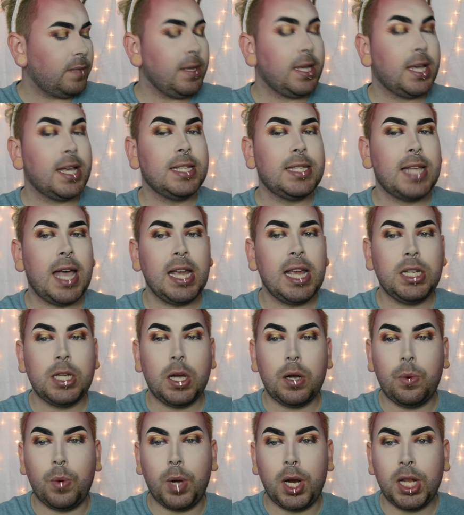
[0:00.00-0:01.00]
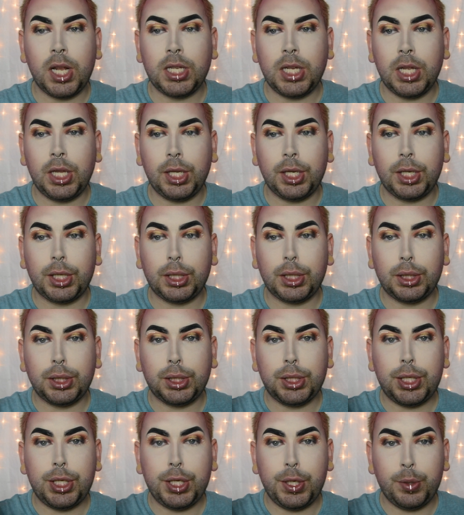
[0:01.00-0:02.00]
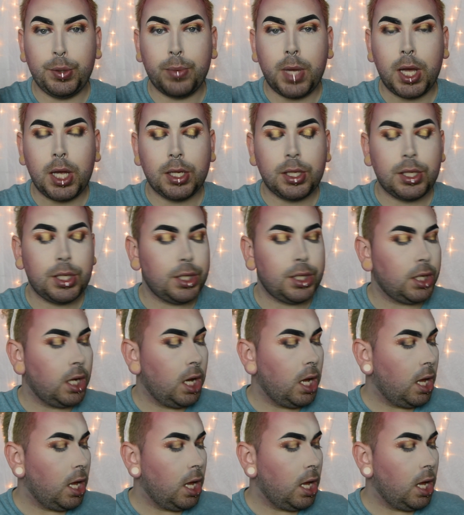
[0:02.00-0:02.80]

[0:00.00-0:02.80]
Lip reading: because I don't want it to look too much.